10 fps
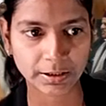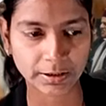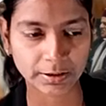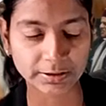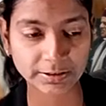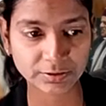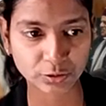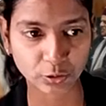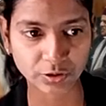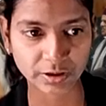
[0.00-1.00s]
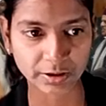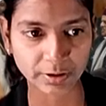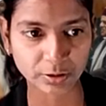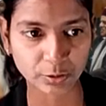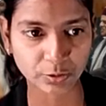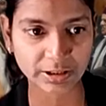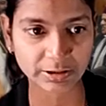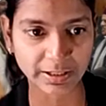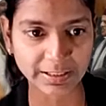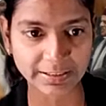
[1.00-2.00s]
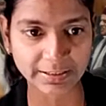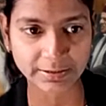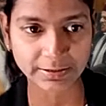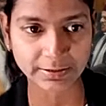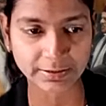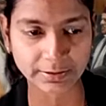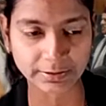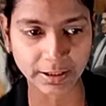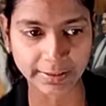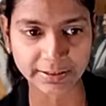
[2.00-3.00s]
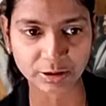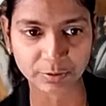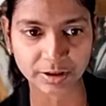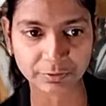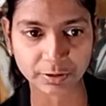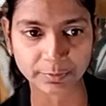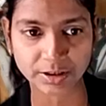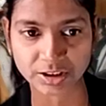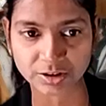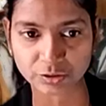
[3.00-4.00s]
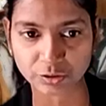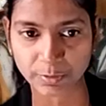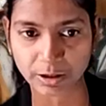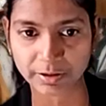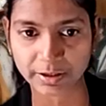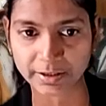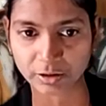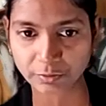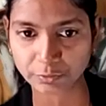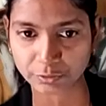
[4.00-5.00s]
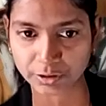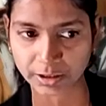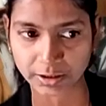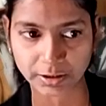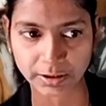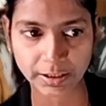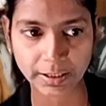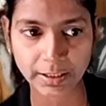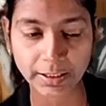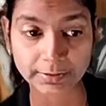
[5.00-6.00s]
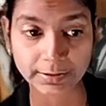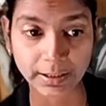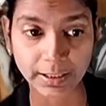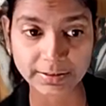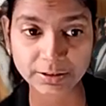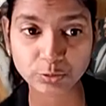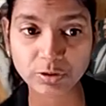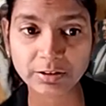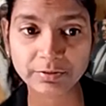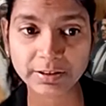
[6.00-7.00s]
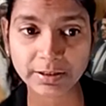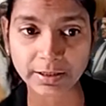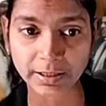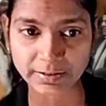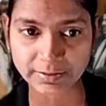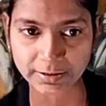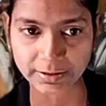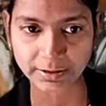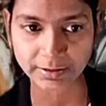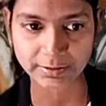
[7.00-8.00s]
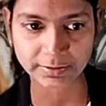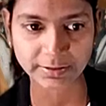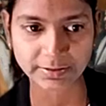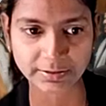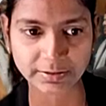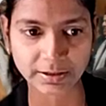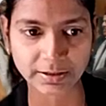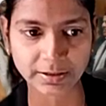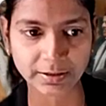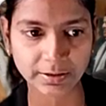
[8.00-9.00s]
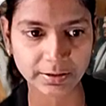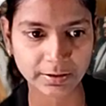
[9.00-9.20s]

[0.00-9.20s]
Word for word: uh, this Tons river, Tons divide it, uh, Hatti community from the Jaunsar Bawar area of Uttarakhand. The Hatti who live in Trans Giri, this is the Giri